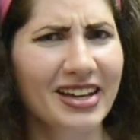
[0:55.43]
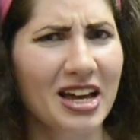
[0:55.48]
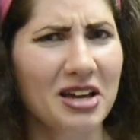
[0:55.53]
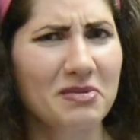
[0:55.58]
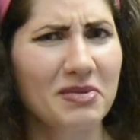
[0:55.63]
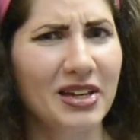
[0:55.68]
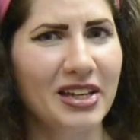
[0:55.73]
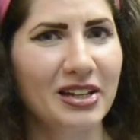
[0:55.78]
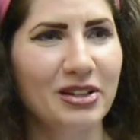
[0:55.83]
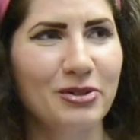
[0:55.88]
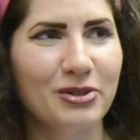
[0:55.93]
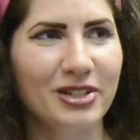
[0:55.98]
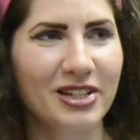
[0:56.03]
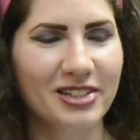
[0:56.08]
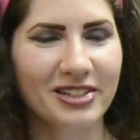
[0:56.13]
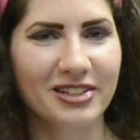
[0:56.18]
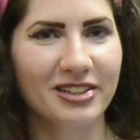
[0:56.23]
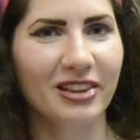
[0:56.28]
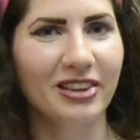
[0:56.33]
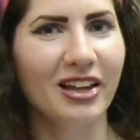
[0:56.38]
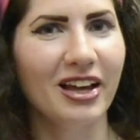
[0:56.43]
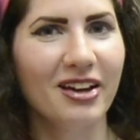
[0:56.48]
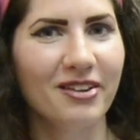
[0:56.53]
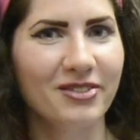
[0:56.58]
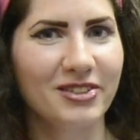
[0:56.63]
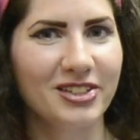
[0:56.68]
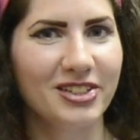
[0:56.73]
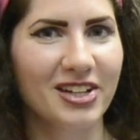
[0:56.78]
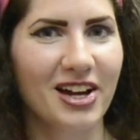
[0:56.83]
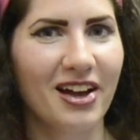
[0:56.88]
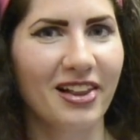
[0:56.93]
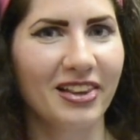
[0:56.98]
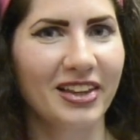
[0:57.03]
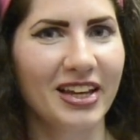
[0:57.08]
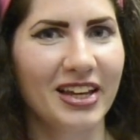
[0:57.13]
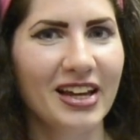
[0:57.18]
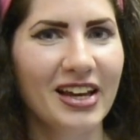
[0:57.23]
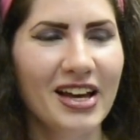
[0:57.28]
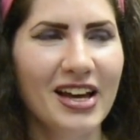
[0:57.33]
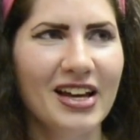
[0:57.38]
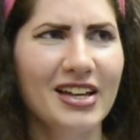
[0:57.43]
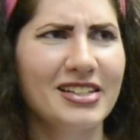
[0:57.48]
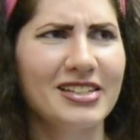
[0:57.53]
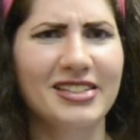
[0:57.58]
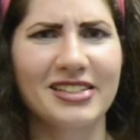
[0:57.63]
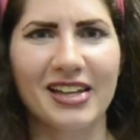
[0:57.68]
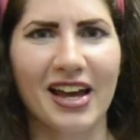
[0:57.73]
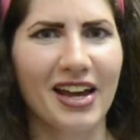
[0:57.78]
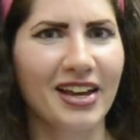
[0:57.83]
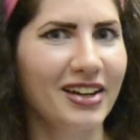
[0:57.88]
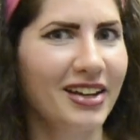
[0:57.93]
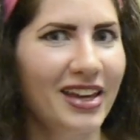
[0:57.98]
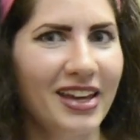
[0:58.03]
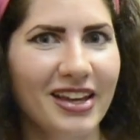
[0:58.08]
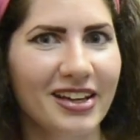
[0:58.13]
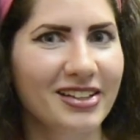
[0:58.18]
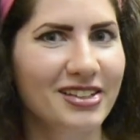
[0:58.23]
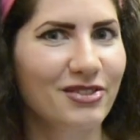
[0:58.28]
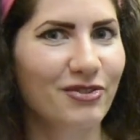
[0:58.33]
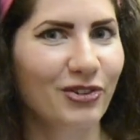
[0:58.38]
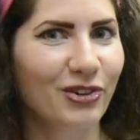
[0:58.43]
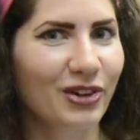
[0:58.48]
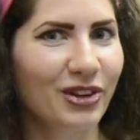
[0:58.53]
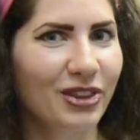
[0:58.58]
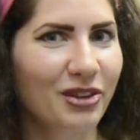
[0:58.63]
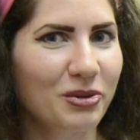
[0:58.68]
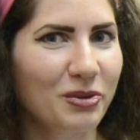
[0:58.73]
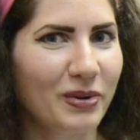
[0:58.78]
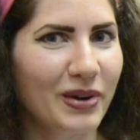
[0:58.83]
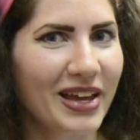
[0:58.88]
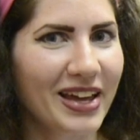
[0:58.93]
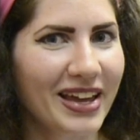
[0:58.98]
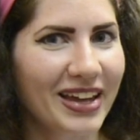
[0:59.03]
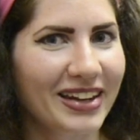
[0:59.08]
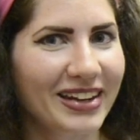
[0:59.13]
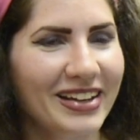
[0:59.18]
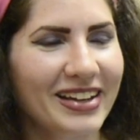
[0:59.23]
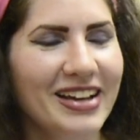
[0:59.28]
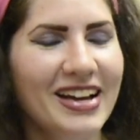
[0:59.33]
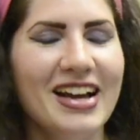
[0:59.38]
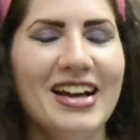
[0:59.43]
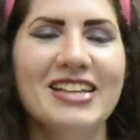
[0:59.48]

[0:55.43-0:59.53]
I mean, who doesn't love Djali? Sidekicks for the win.